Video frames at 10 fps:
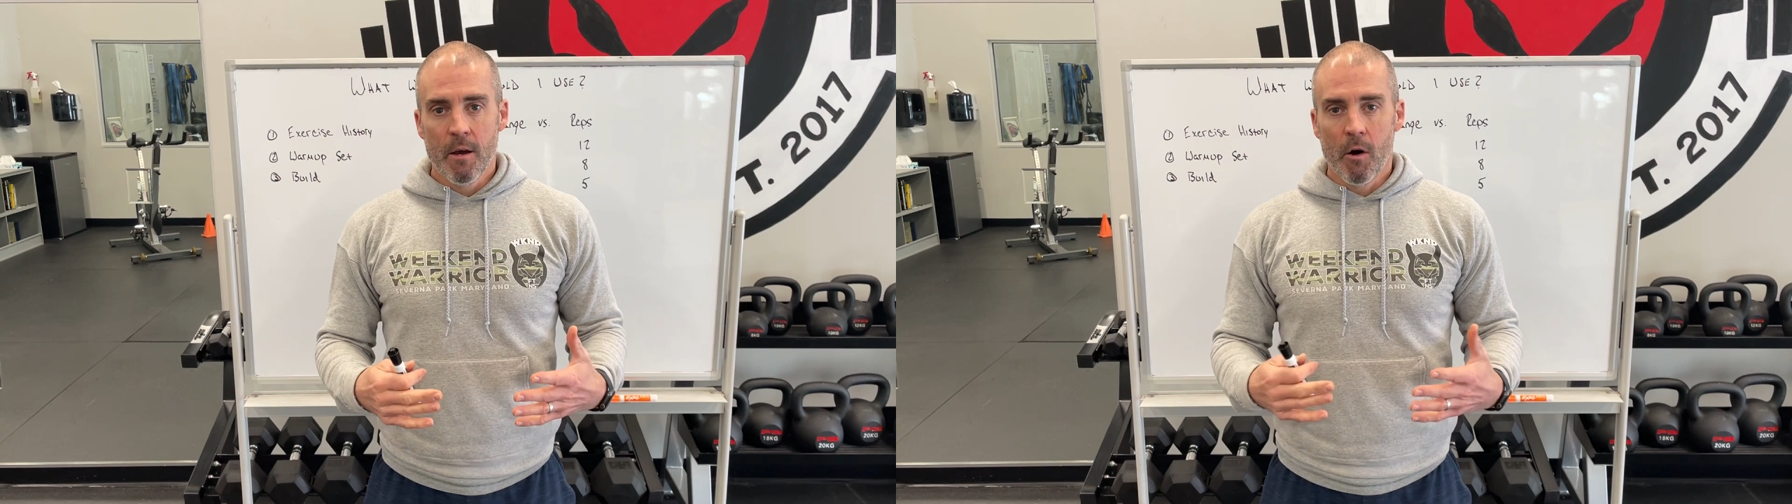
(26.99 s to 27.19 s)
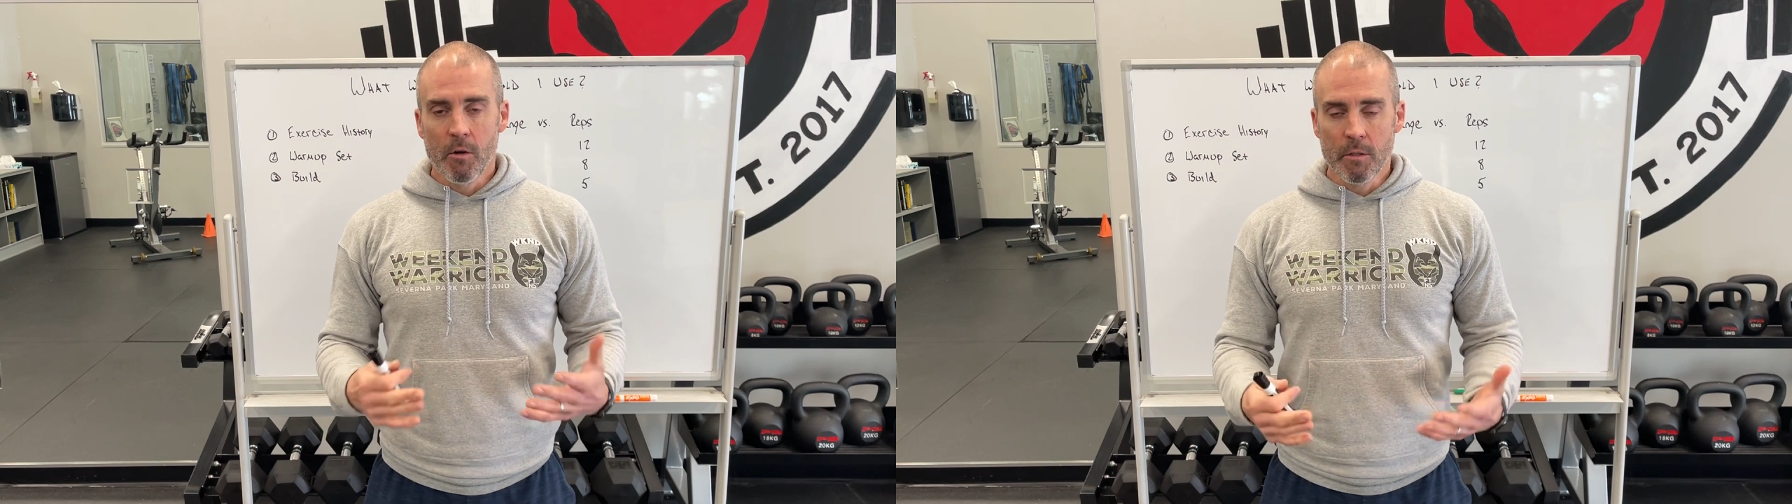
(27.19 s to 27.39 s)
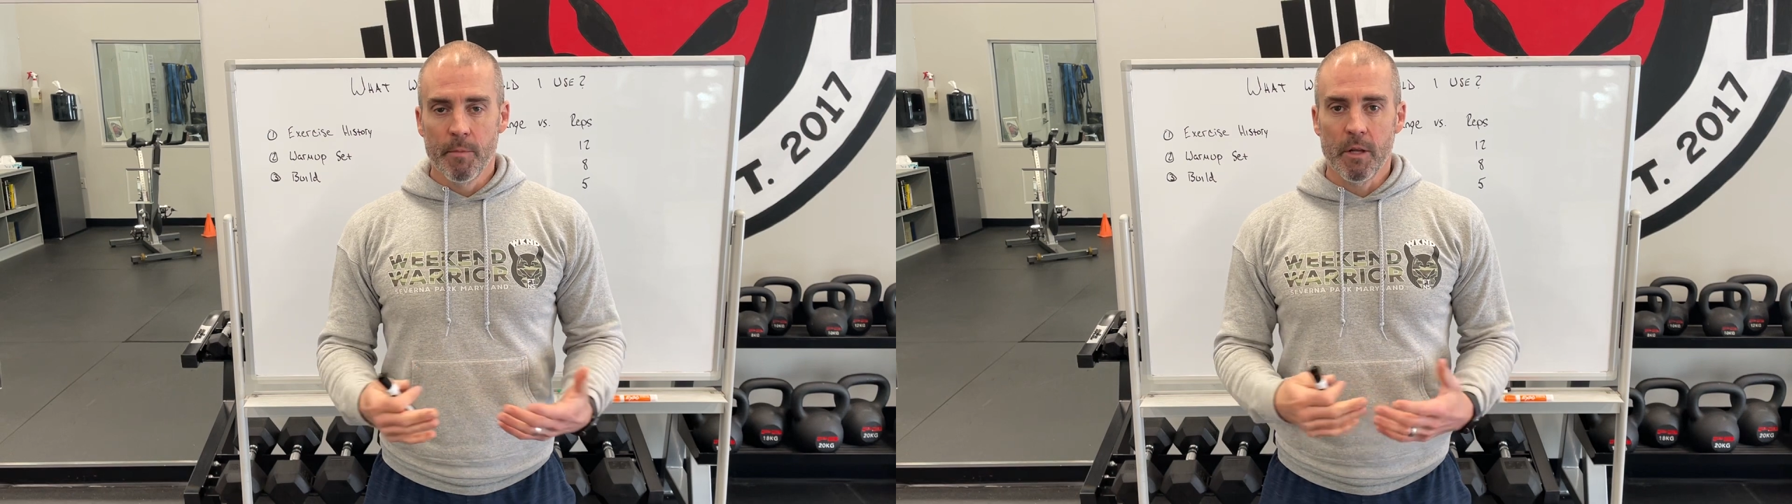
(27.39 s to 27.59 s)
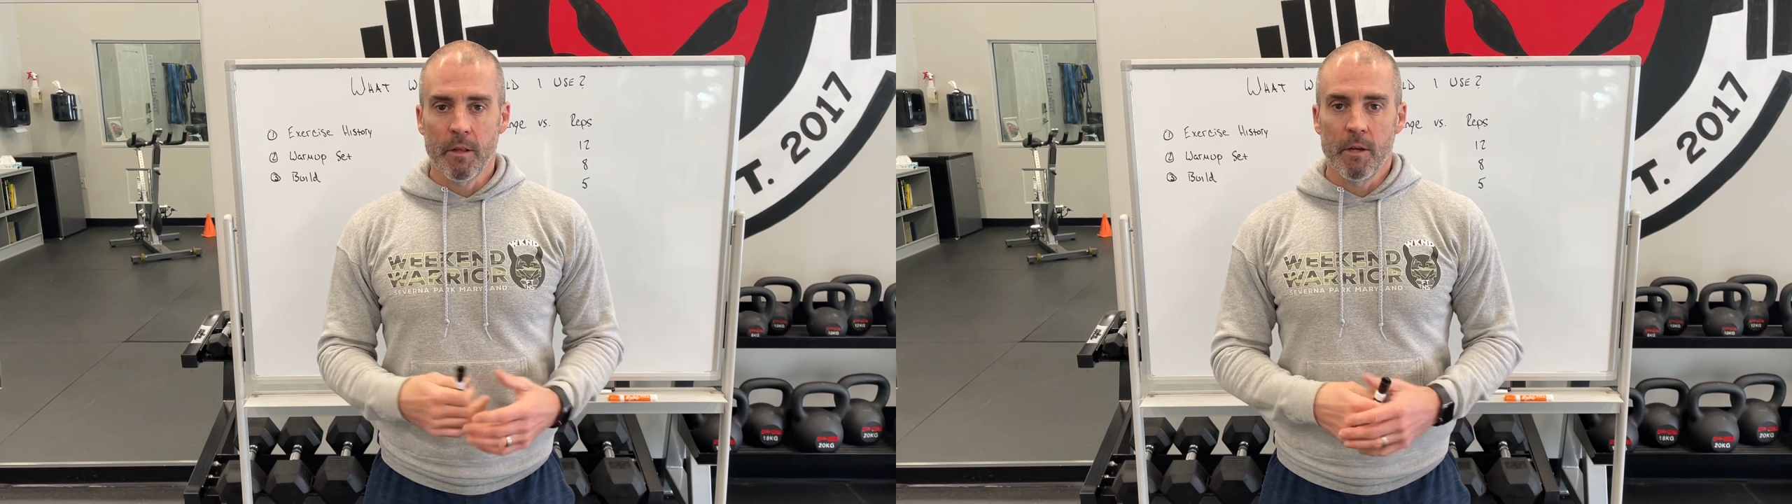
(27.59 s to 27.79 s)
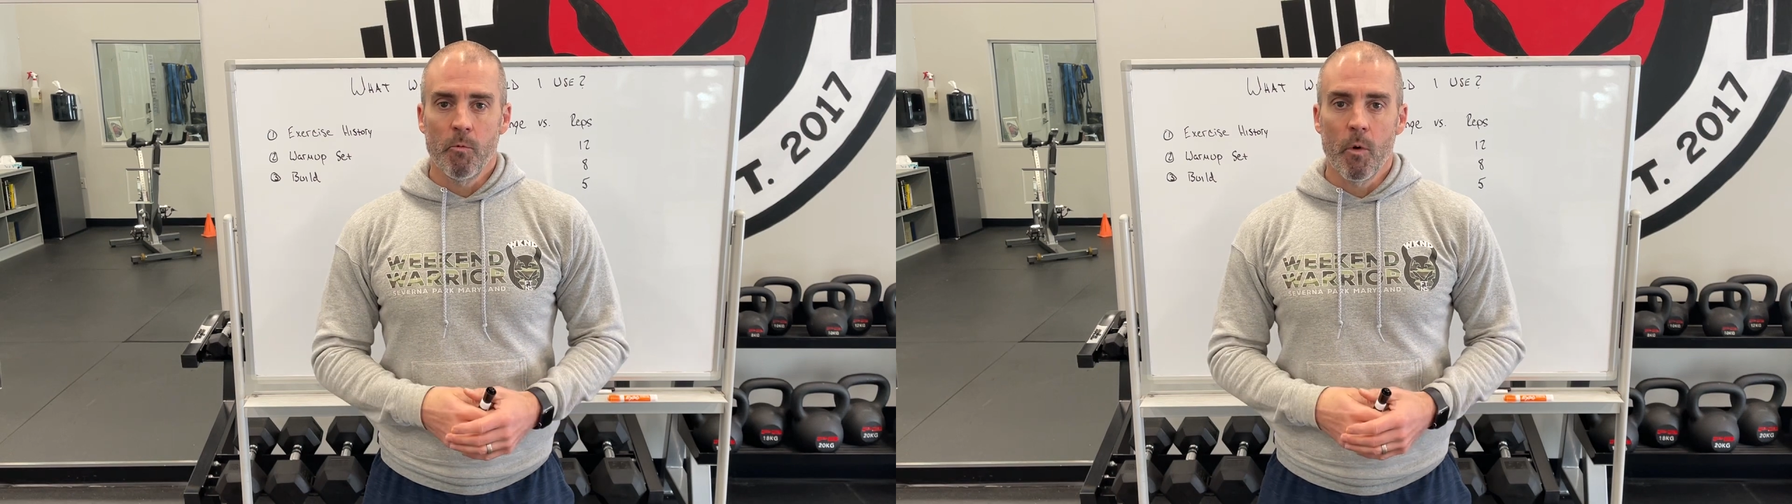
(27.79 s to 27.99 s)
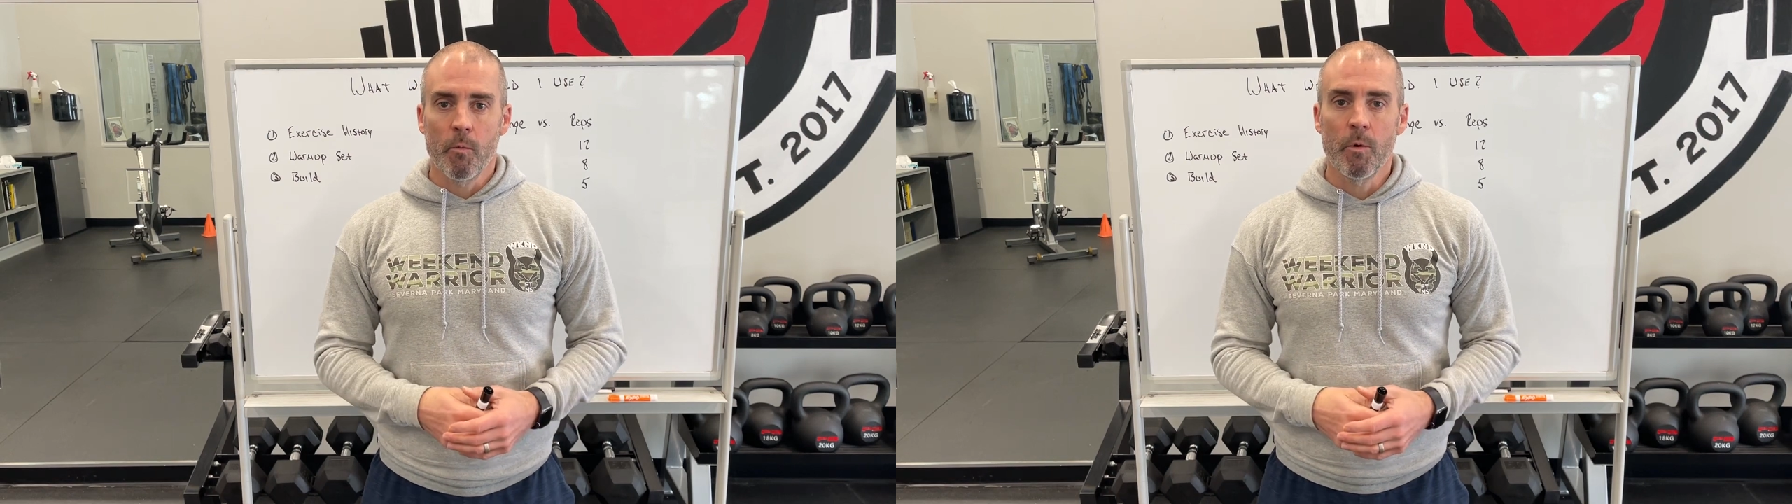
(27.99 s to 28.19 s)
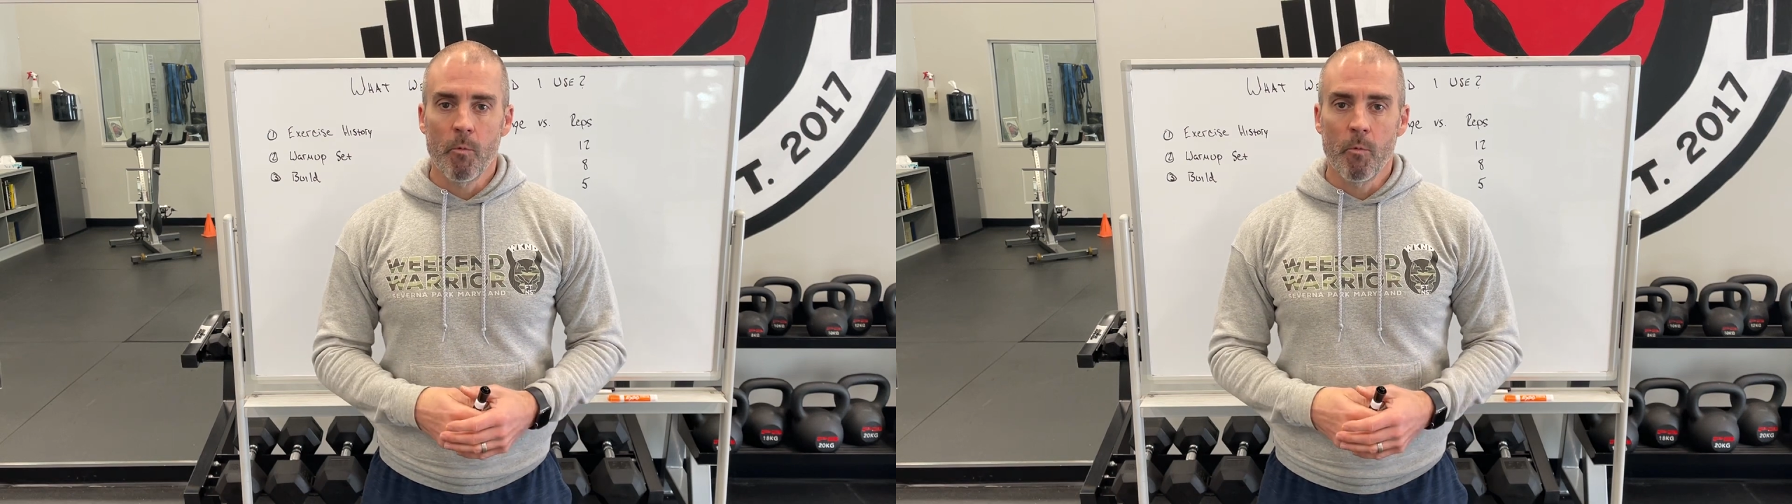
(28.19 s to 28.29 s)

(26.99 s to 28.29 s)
ultimately, what we